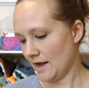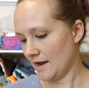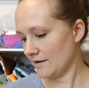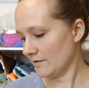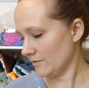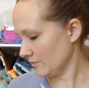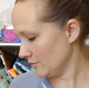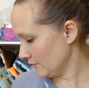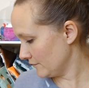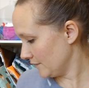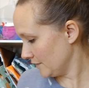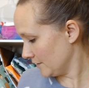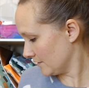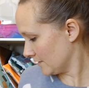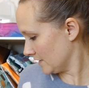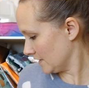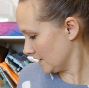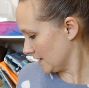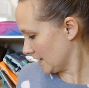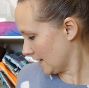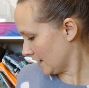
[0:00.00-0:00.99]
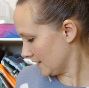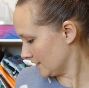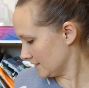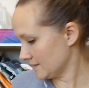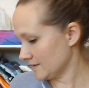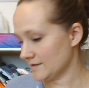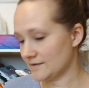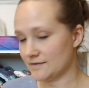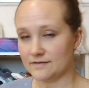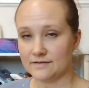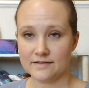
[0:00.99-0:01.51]
I don't know if you can get
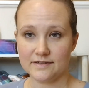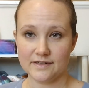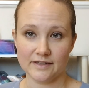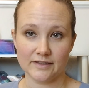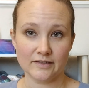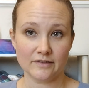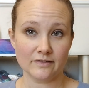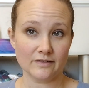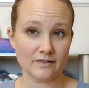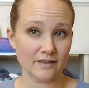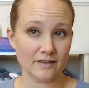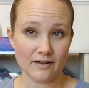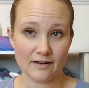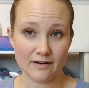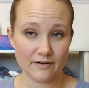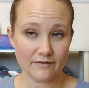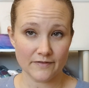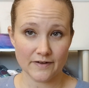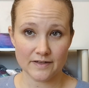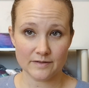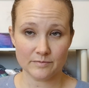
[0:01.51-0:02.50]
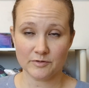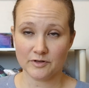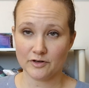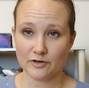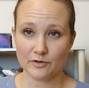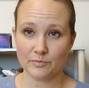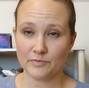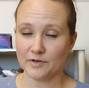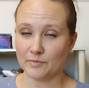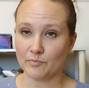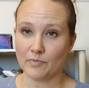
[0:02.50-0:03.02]
it still on her Facebook
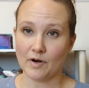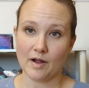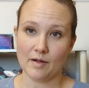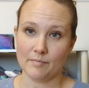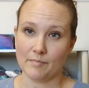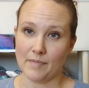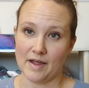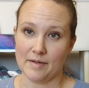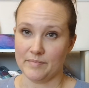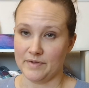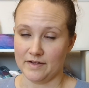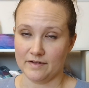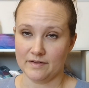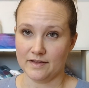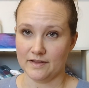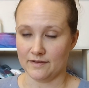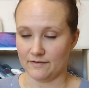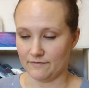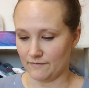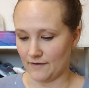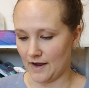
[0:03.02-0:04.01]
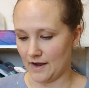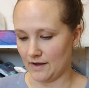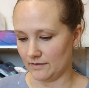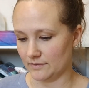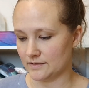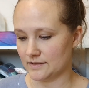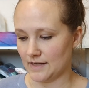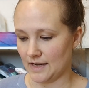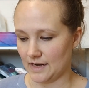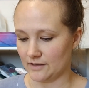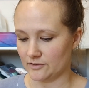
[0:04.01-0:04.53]
group. There might be in the
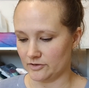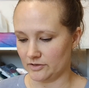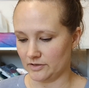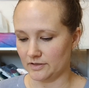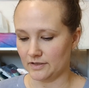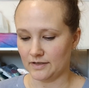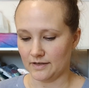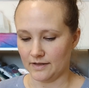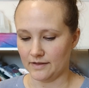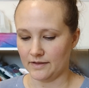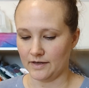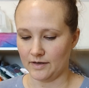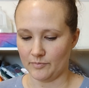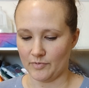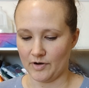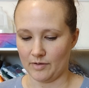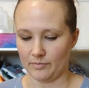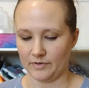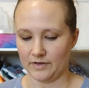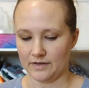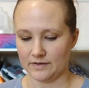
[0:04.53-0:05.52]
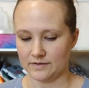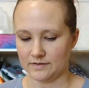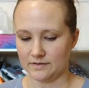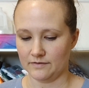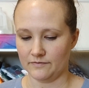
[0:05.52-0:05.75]
files, actually. I think it probably is.